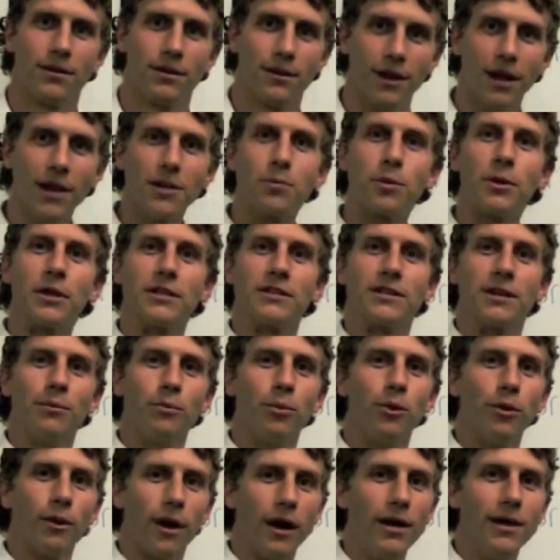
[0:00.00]
That's pretty
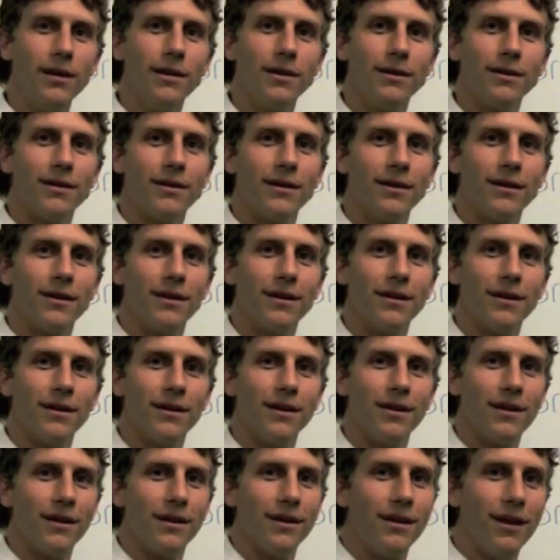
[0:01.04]
simple, right?
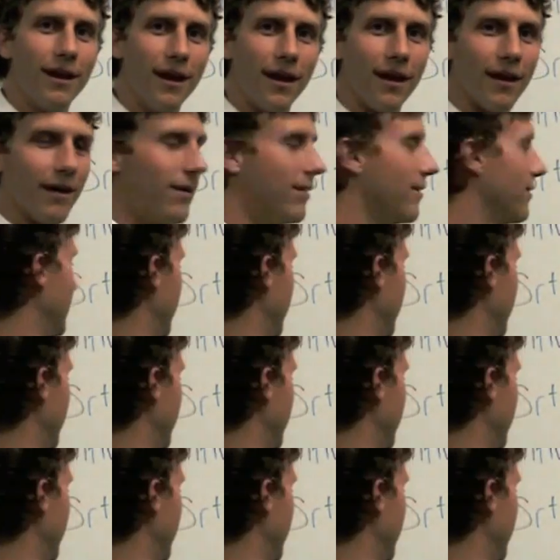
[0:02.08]
Yeah.